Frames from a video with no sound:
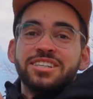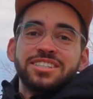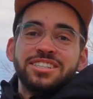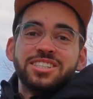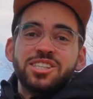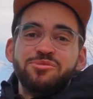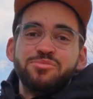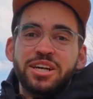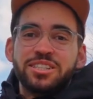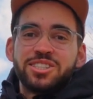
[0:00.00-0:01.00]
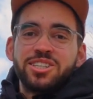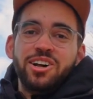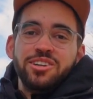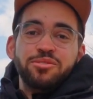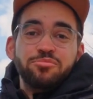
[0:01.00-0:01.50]
system
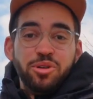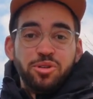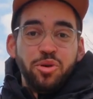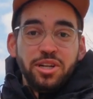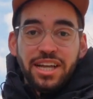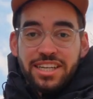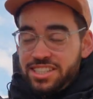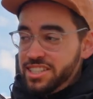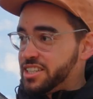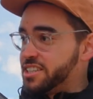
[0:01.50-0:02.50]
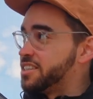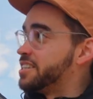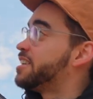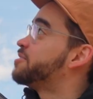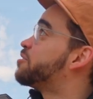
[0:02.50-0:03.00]
installed. But one last thing
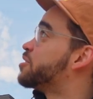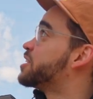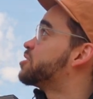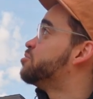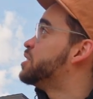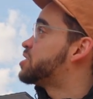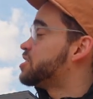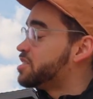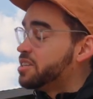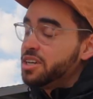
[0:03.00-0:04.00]
that I forget to mention,